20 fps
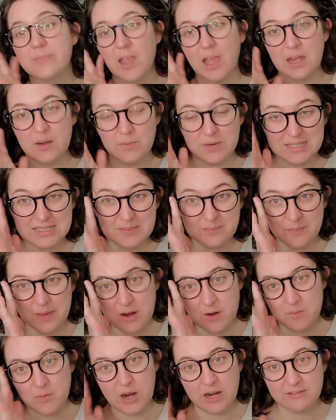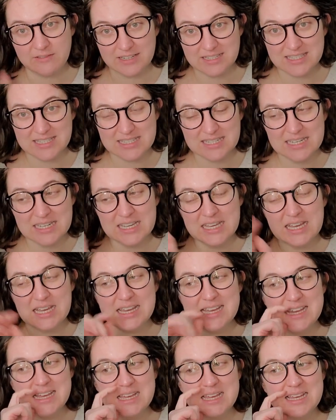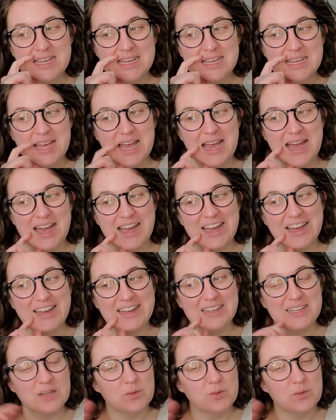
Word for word: Anyways, Bear and Breakfast, uh,